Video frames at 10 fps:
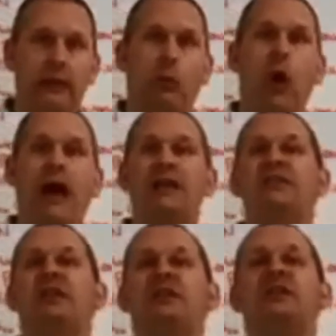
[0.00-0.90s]
and why
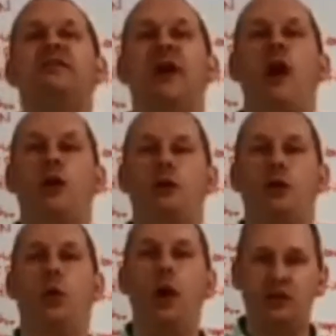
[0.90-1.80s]
is it a
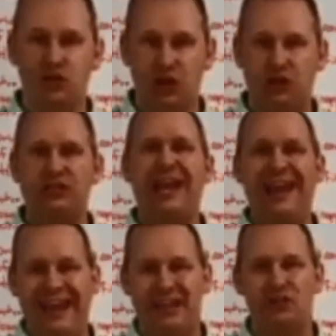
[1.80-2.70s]
difficult question
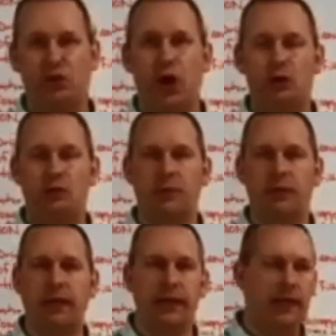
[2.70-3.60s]
to answer
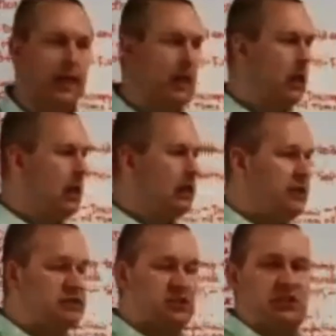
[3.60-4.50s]
ultimately.
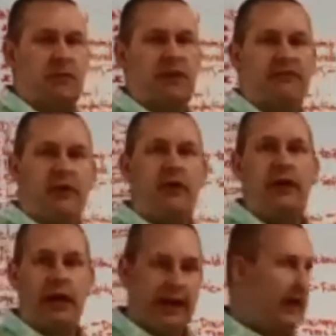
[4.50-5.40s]
These are some of the
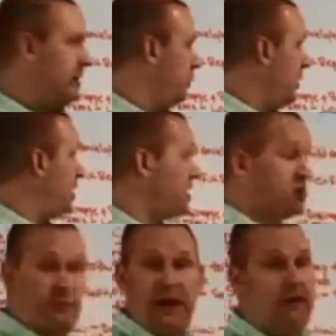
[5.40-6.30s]
again, we could
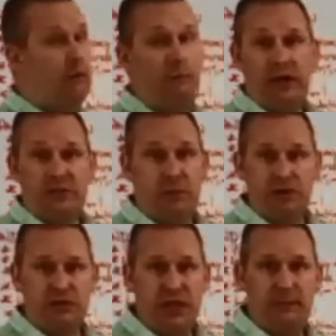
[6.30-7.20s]
expand much,
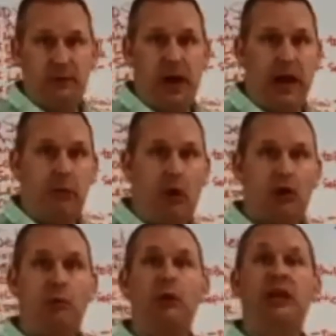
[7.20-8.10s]
much deeper. I
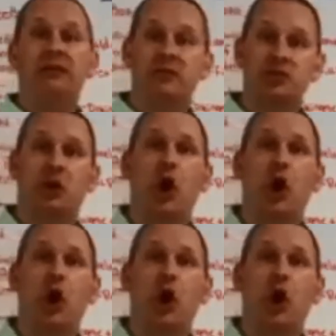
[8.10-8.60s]
welcome you to give us a